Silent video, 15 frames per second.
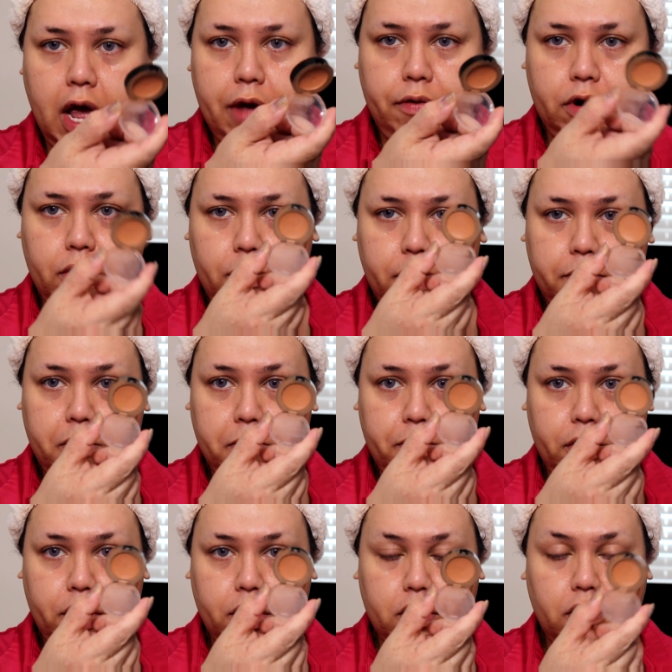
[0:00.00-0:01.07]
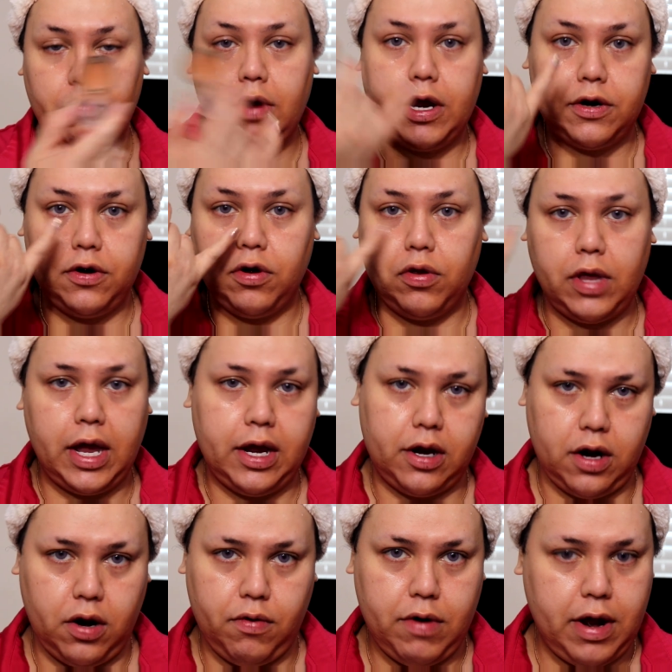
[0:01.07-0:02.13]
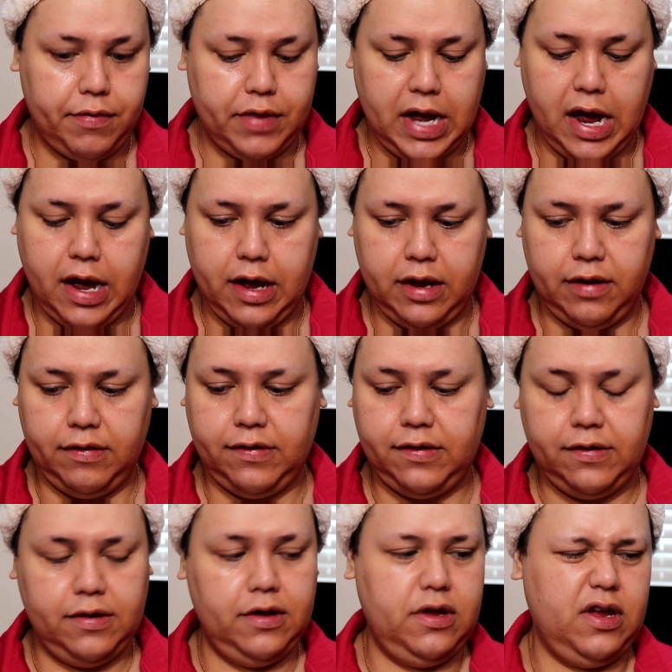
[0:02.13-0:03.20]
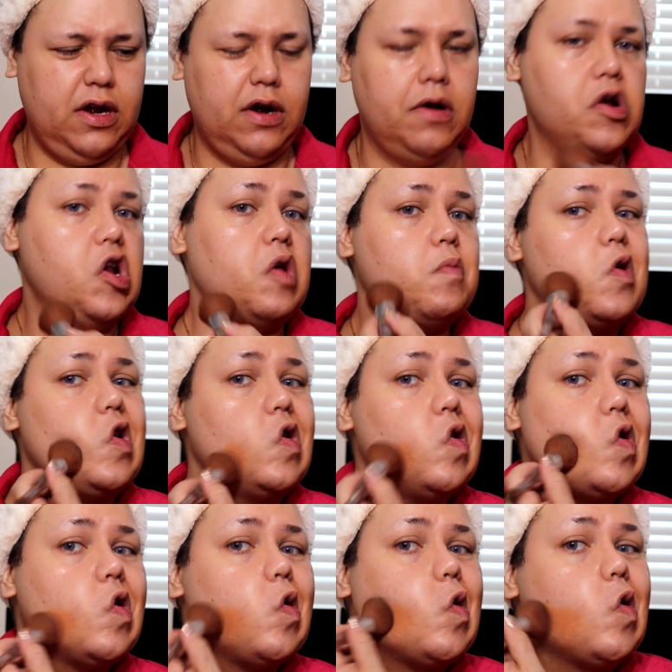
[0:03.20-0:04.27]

I would only be putting corrector, like, around the eyes. You know what I mean?